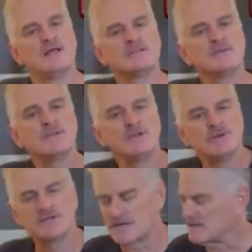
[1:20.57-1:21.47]
Some of the new
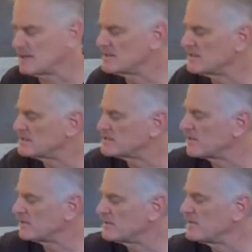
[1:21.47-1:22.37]
technology I'd like to
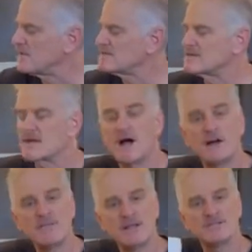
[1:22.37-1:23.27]
share with you is a
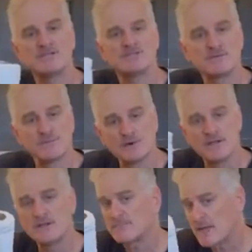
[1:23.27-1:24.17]
combination of some really
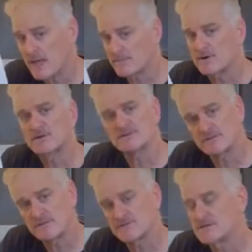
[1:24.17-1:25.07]
good paper. Some
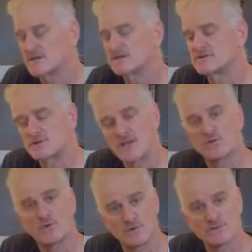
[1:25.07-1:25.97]
of you have seen these kind
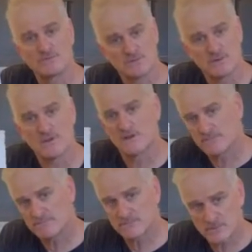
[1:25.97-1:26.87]
of rolls of
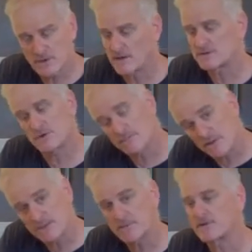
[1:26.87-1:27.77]
toilet
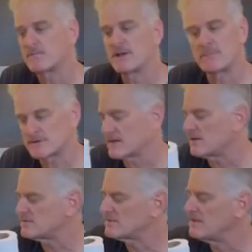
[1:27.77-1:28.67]
paper or paper
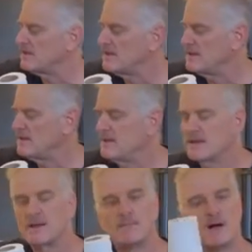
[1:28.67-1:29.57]
towels
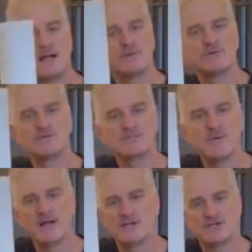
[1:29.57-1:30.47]
combined with a
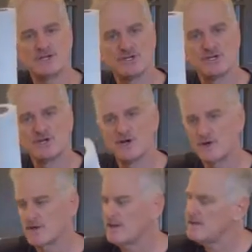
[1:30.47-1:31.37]
sponge.
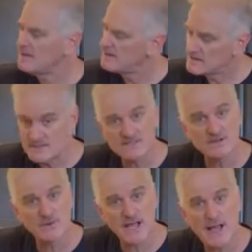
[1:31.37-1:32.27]
Okay, let's see
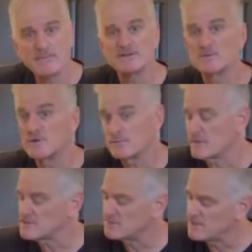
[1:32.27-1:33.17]
what happens when you put
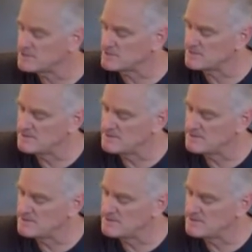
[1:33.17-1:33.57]
a sponge in.